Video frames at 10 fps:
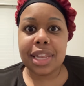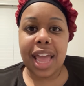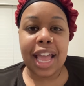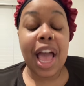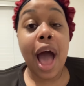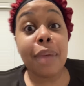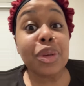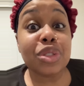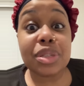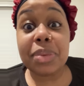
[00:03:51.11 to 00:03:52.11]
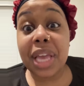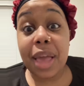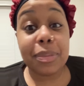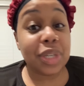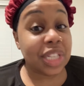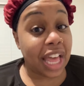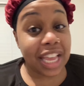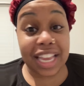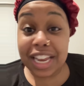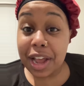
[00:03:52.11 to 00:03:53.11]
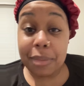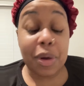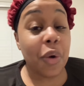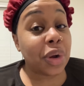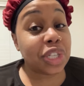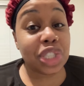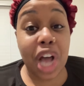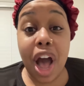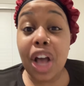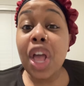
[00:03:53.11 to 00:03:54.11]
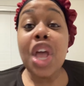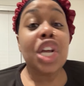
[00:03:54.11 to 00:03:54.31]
Like I'm used to being able to like get up, go on a jog,